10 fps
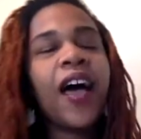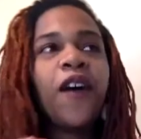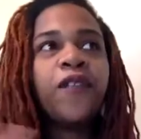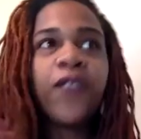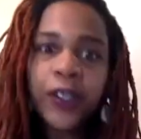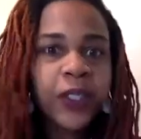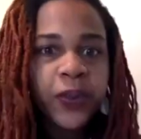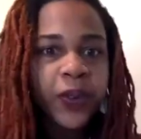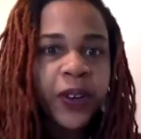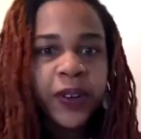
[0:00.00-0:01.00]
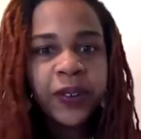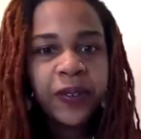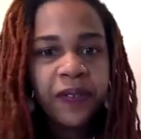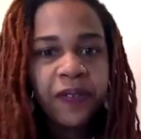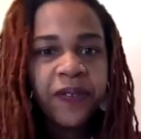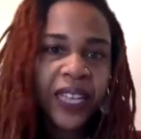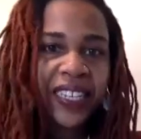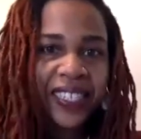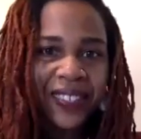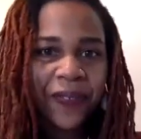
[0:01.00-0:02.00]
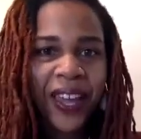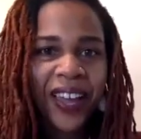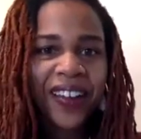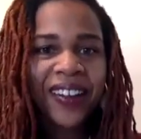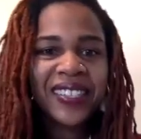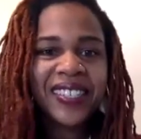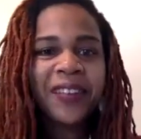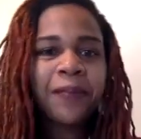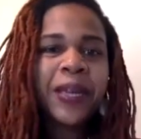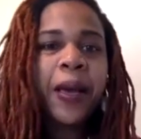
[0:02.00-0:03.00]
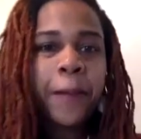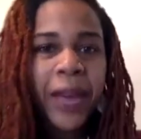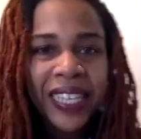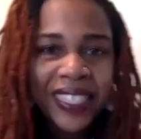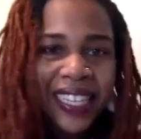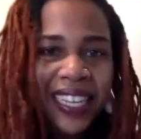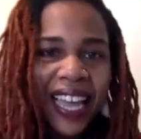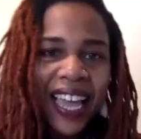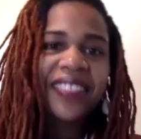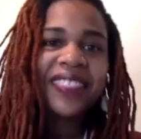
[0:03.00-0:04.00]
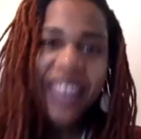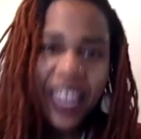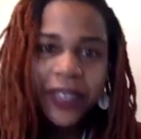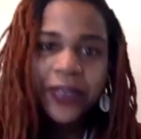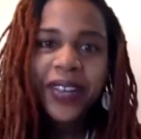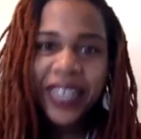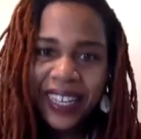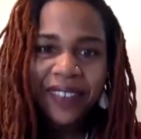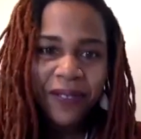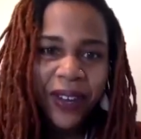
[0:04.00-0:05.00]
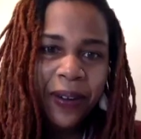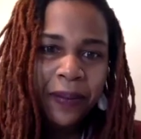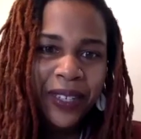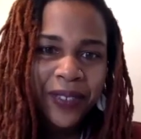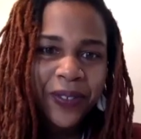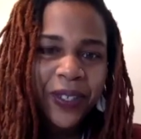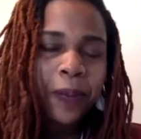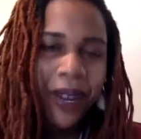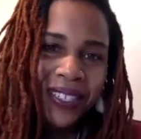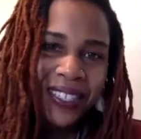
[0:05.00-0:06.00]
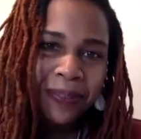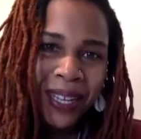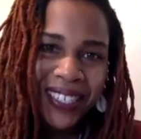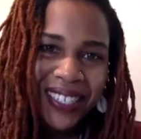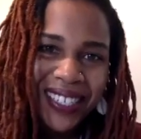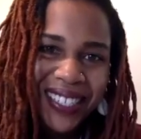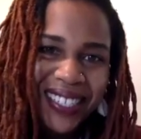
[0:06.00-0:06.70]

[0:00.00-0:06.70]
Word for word: virtual fitness fair. It's going to be amazing. And thank you again very much for your participation.